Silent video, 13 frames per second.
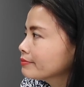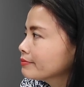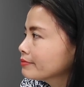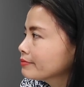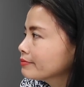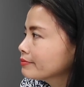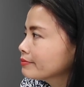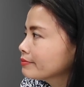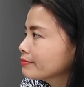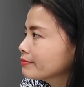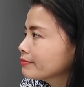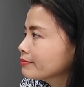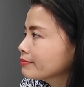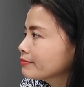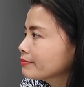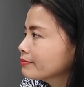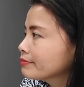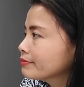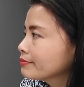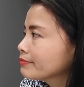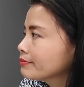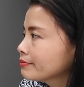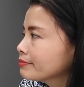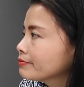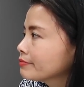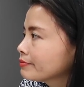
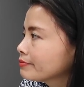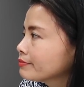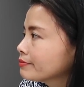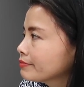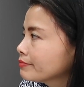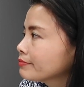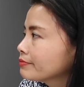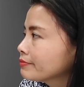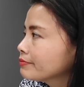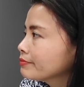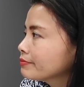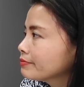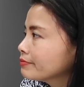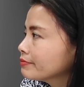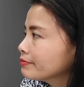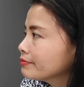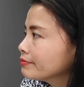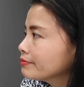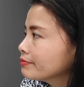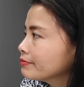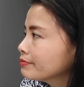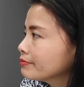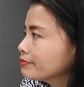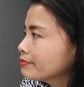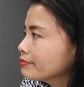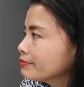
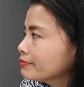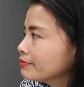(not speaking)